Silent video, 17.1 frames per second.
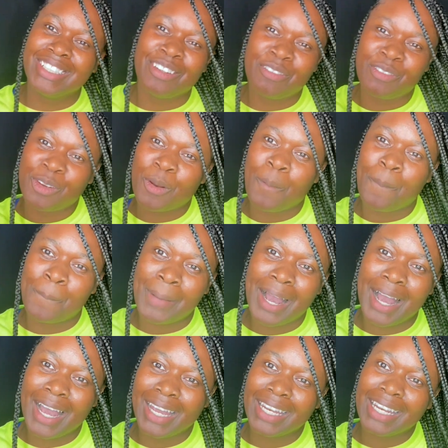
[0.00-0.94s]
if you don't
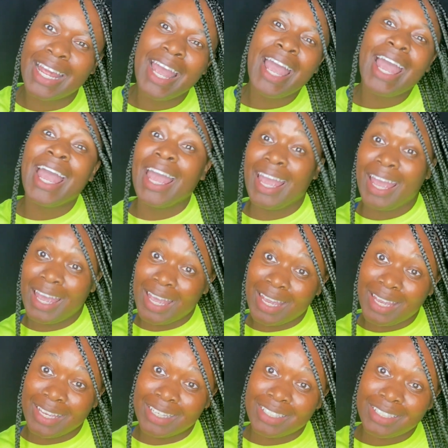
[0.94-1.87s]
mind.
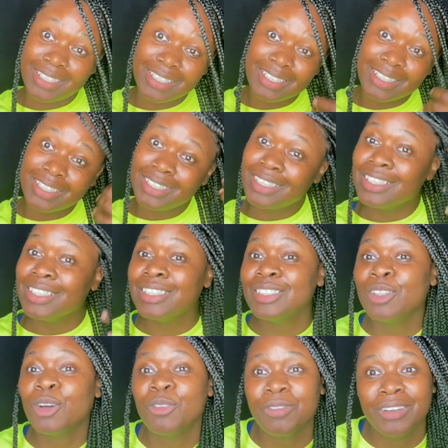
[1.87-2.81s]
And
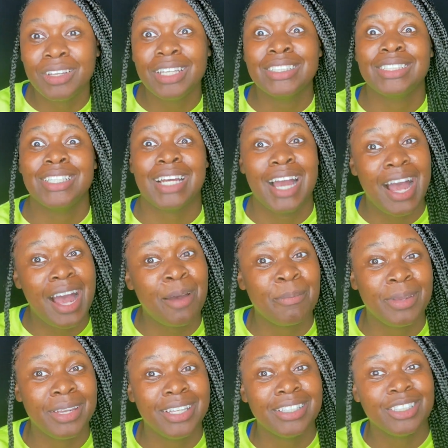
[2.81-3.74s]
don't forget to
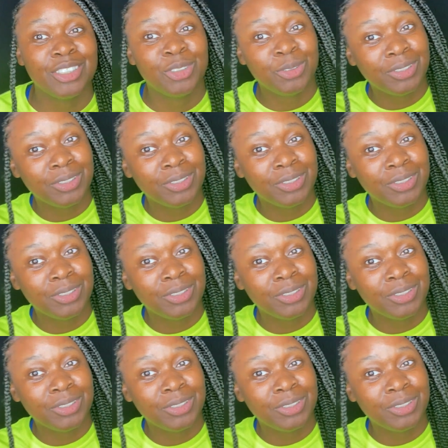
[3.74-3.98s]
comment that you